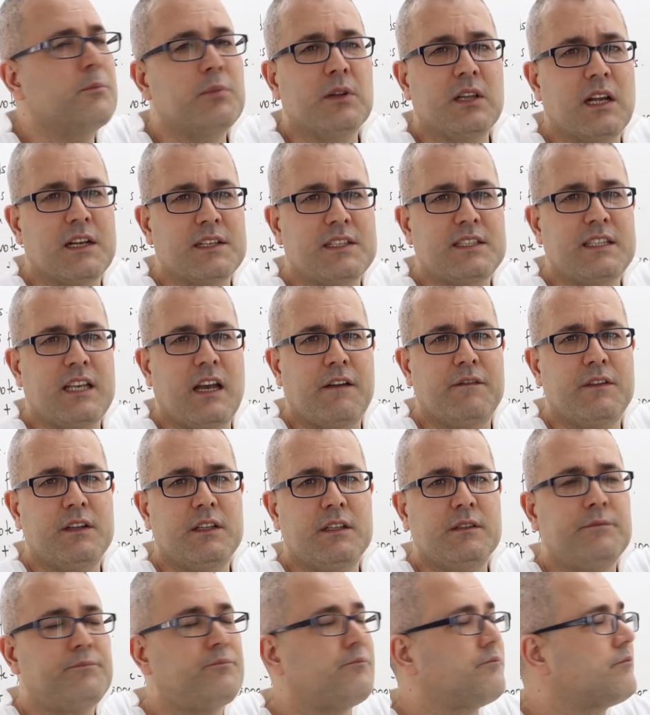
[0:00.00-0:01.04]
plus
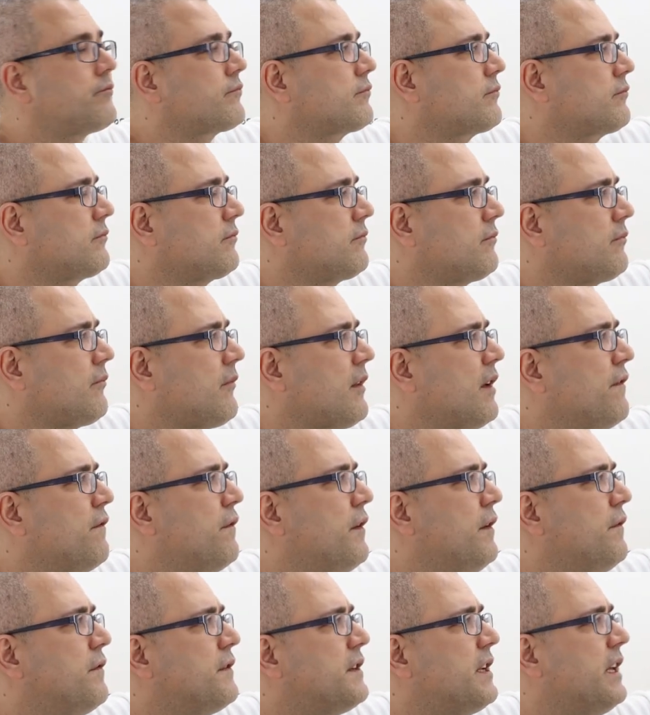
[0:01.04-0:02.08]
7,
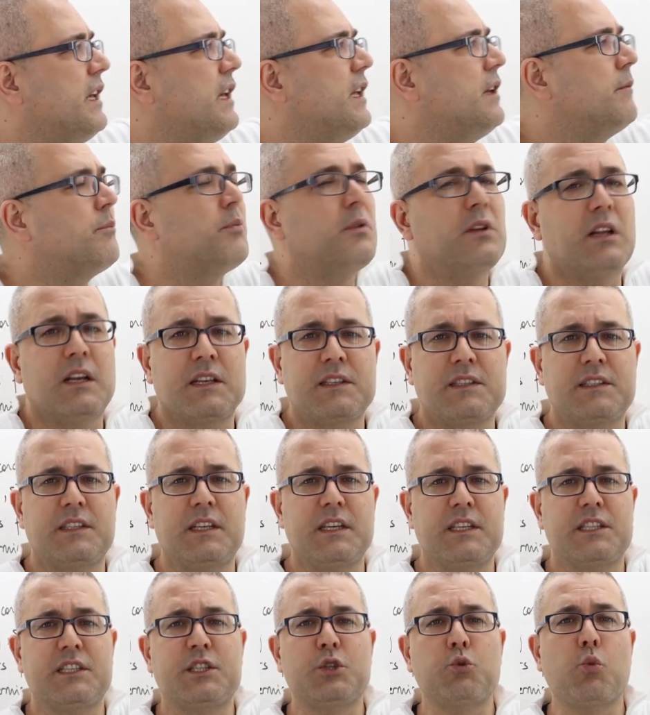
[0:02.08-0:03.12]
15, plus
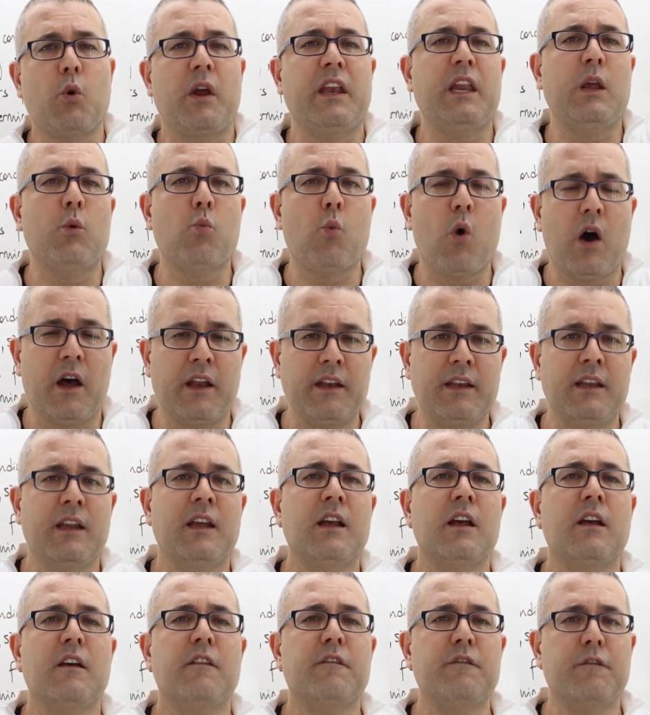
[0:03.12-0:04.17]
6, 21
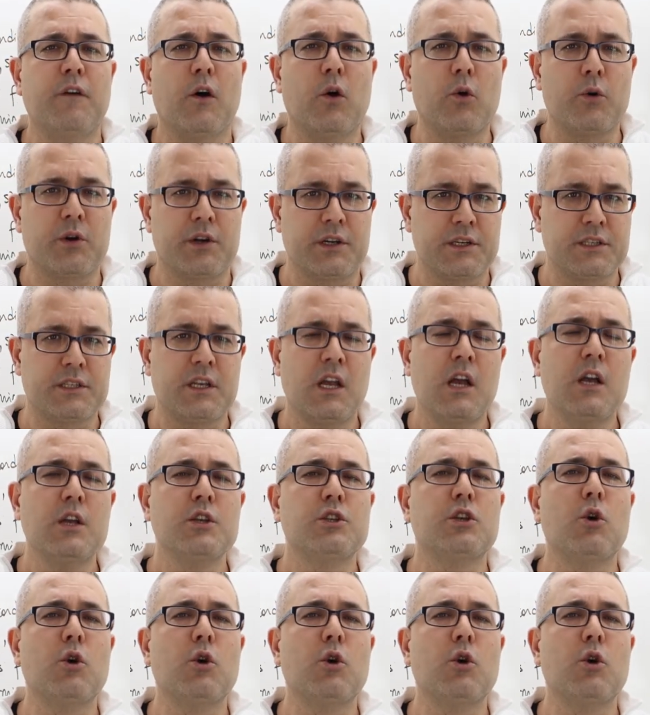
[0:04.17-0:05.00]
voters.